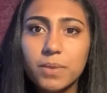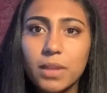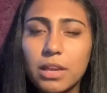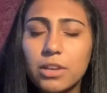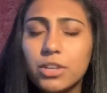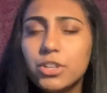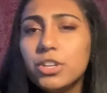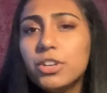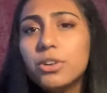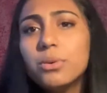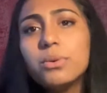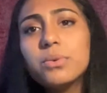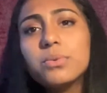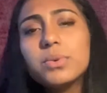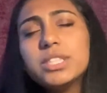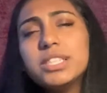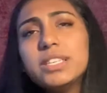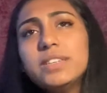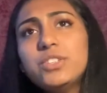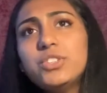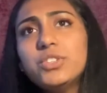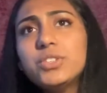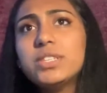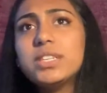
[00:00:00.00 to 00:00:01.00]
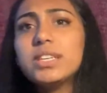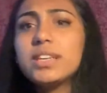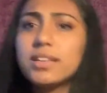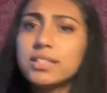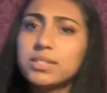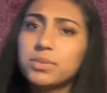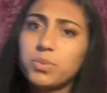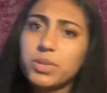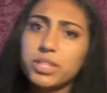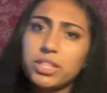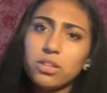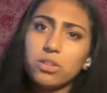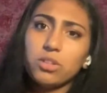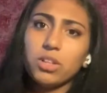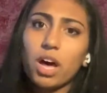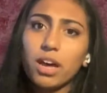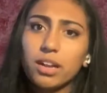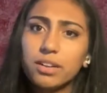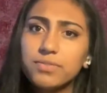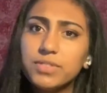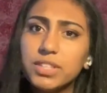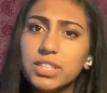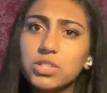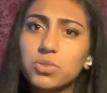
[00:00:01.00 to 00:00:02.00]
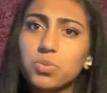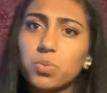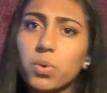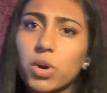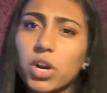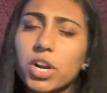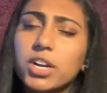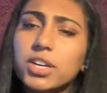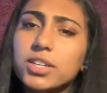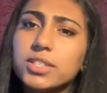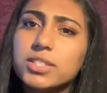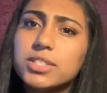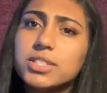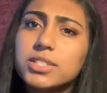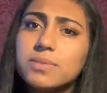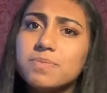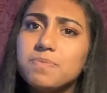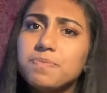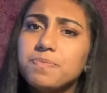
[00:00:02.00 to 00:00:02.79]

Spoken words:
You know, what's interesting is with a lot of these words,